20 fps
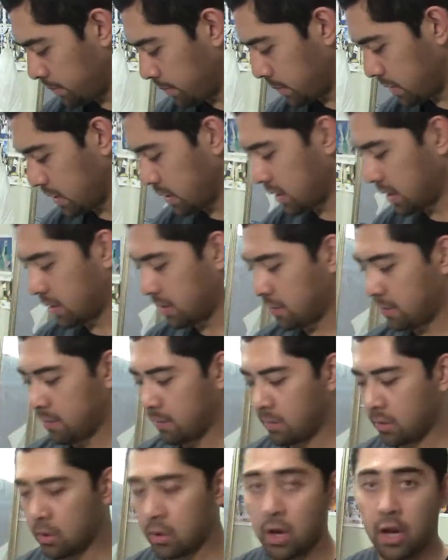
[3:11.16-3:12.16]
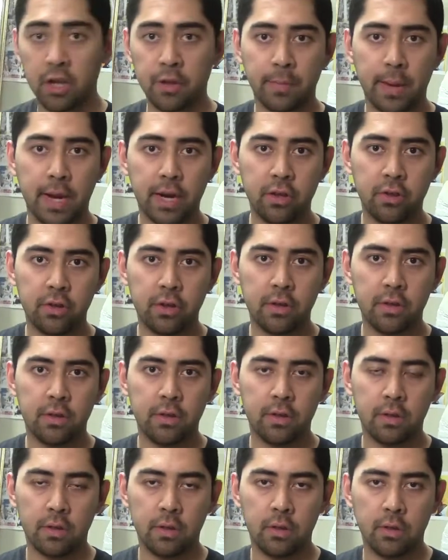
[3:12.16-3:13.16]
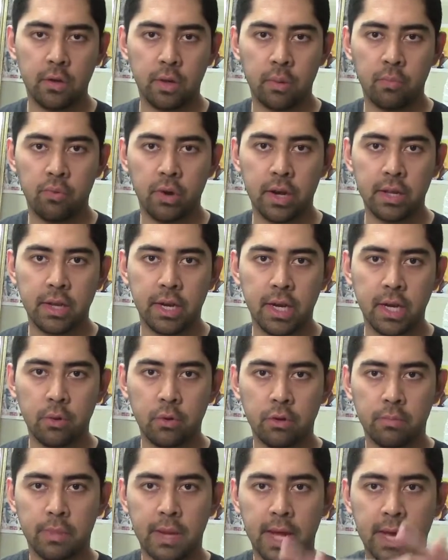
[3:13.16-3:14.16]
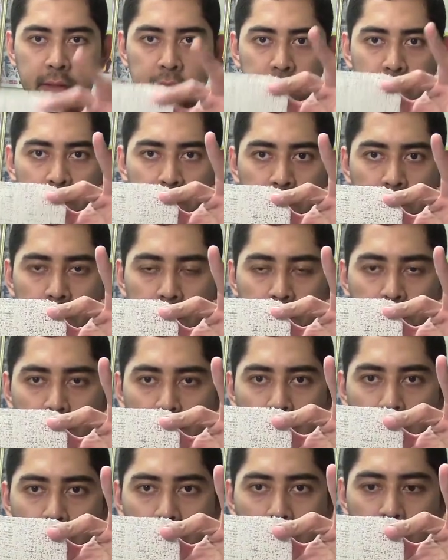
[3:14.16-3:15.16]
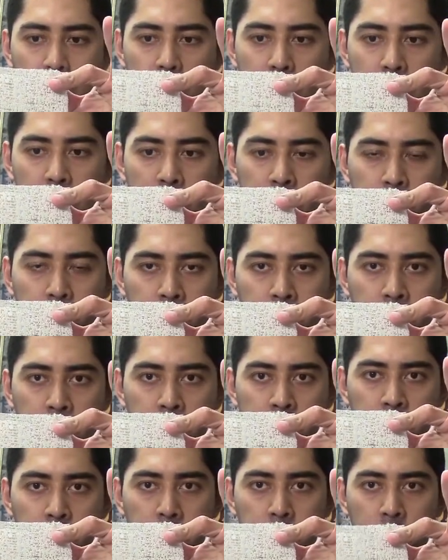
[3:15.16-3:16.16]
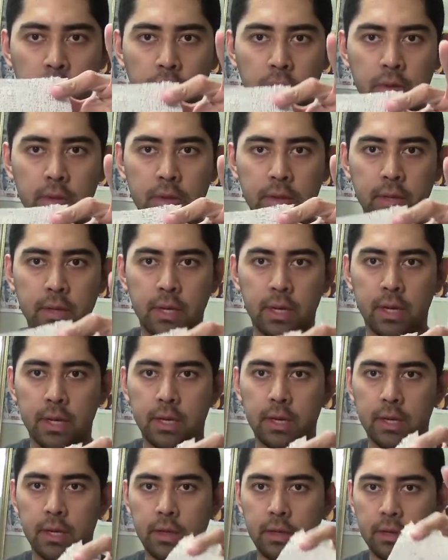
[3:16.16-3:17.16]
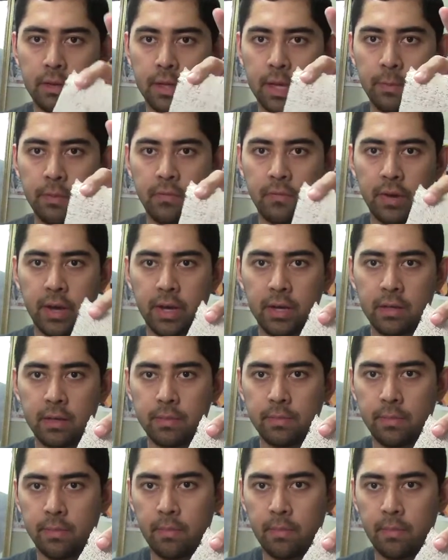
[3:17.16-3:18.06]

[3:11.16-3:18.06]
Gauze bandages, you can impregnate it with plaster, put it into your molds, get a same effect.